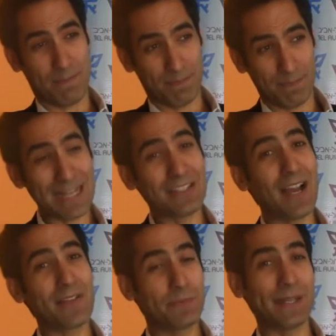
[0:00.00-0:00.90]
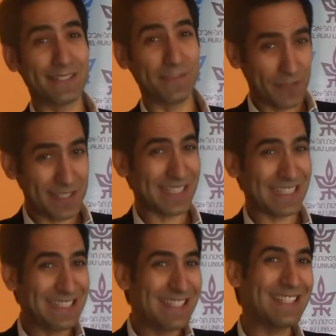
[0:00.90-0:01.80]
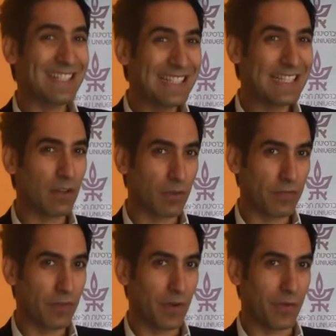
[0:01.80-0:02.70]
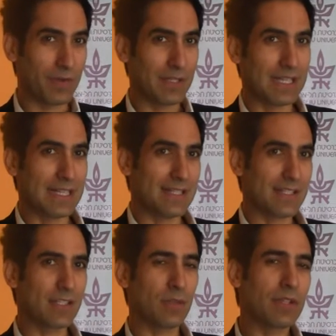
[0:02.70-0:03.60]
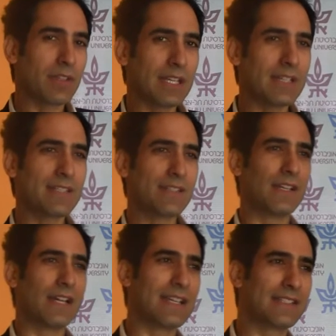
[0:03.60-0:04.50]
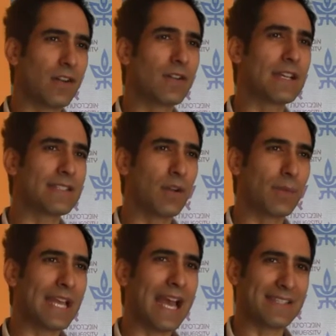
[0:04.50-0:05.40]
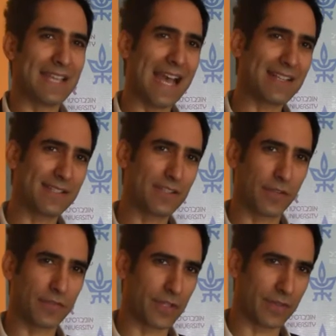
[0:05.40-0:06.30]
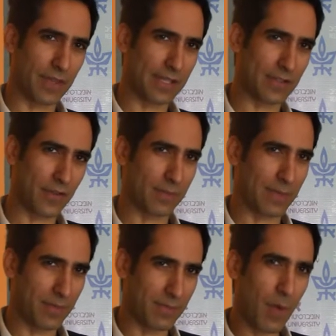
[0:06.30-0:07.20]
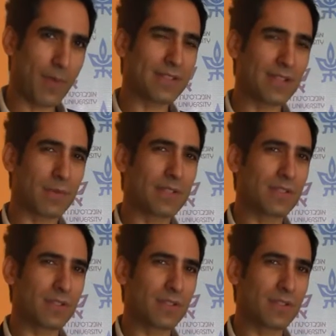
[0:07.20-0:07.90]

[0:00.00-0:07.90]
many times by physically stealing your phone. So the thing is, as long as nobody has access to your phone, everything is okay. But the moment someone